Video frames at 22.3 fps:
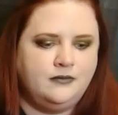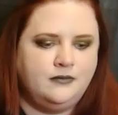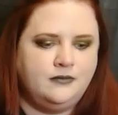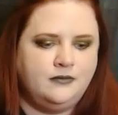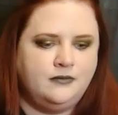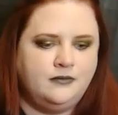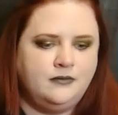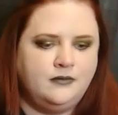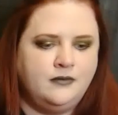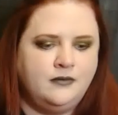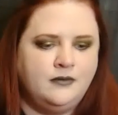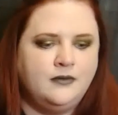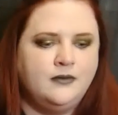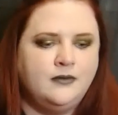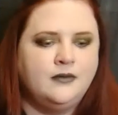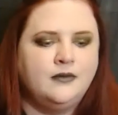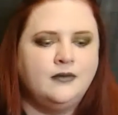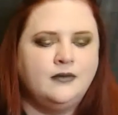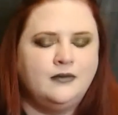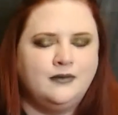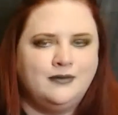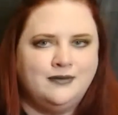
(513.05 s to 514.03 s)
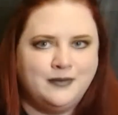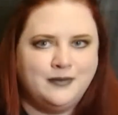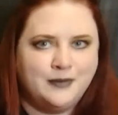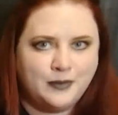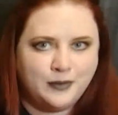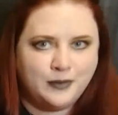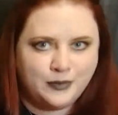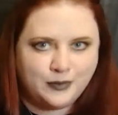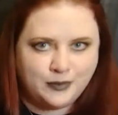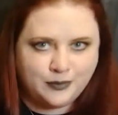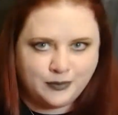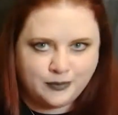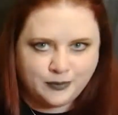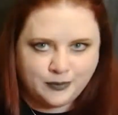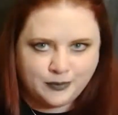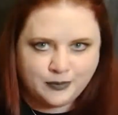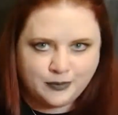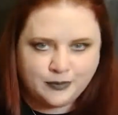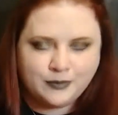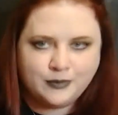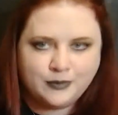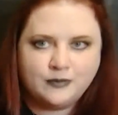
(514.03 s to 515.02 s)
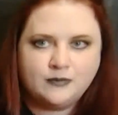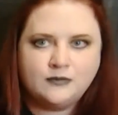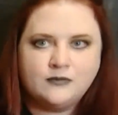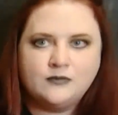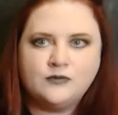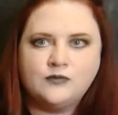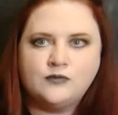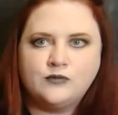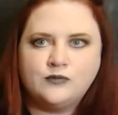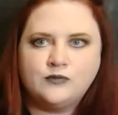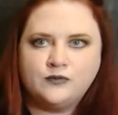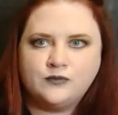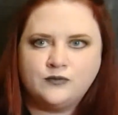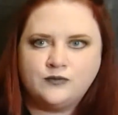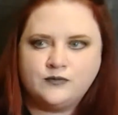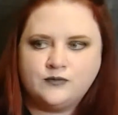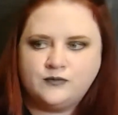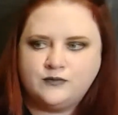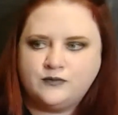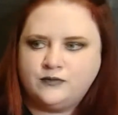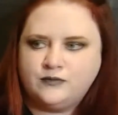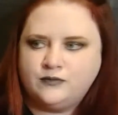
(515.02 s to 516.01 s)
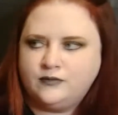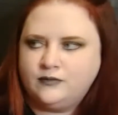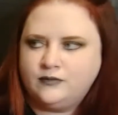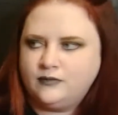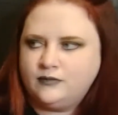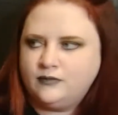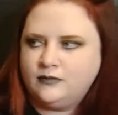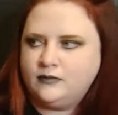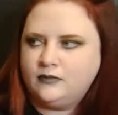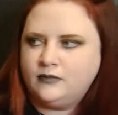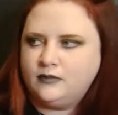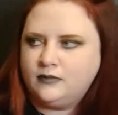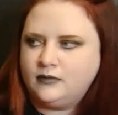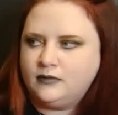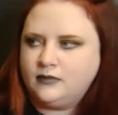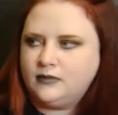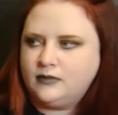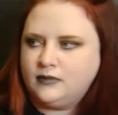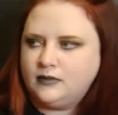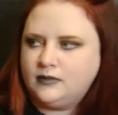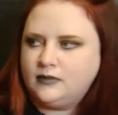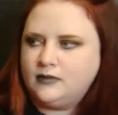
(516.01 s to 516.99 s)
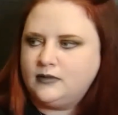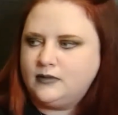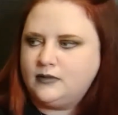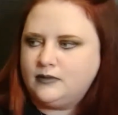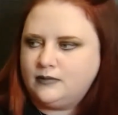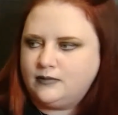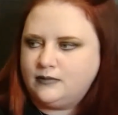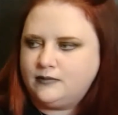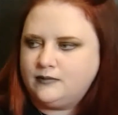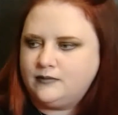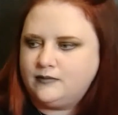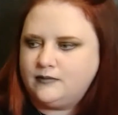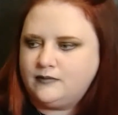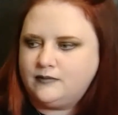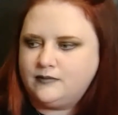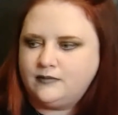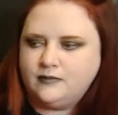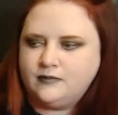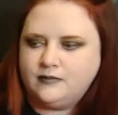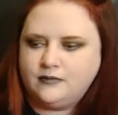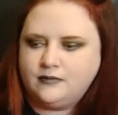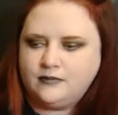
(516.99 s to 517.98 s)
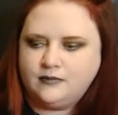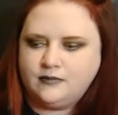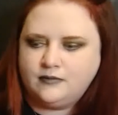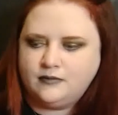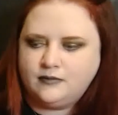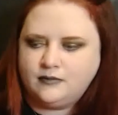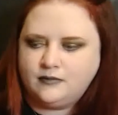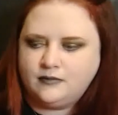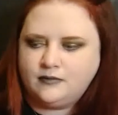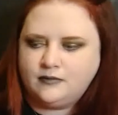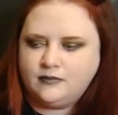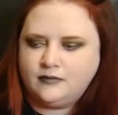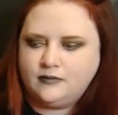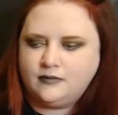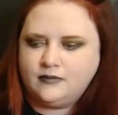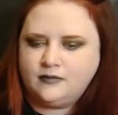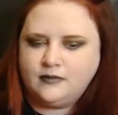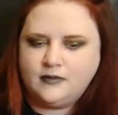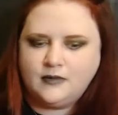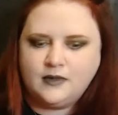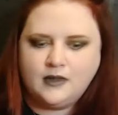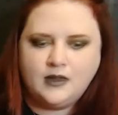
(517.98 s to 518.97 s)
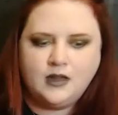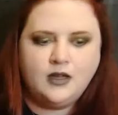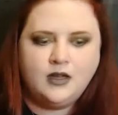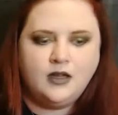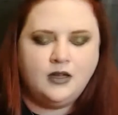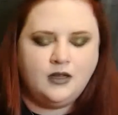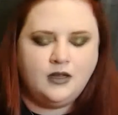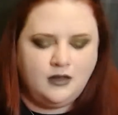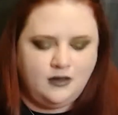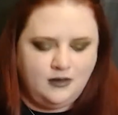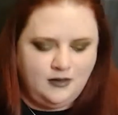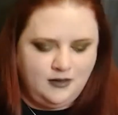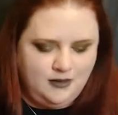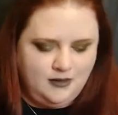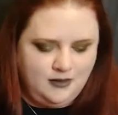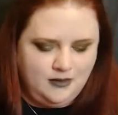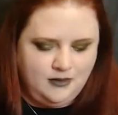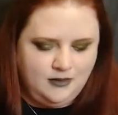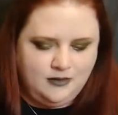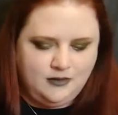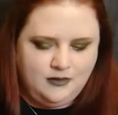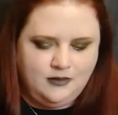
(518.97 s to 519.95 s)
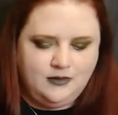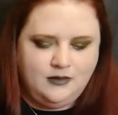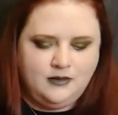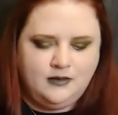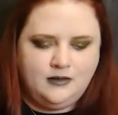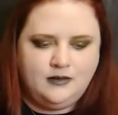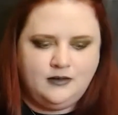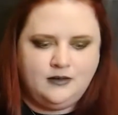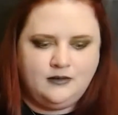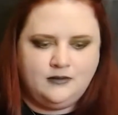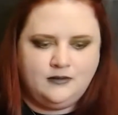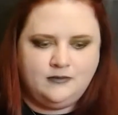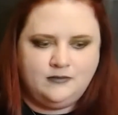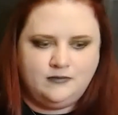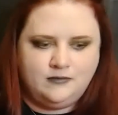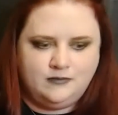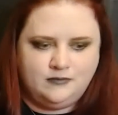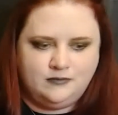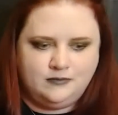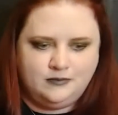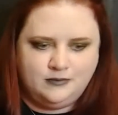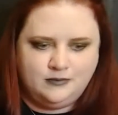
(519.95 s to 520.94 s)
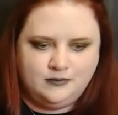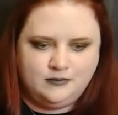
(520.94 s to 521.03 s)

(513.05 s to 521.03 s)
The person shown says nothing.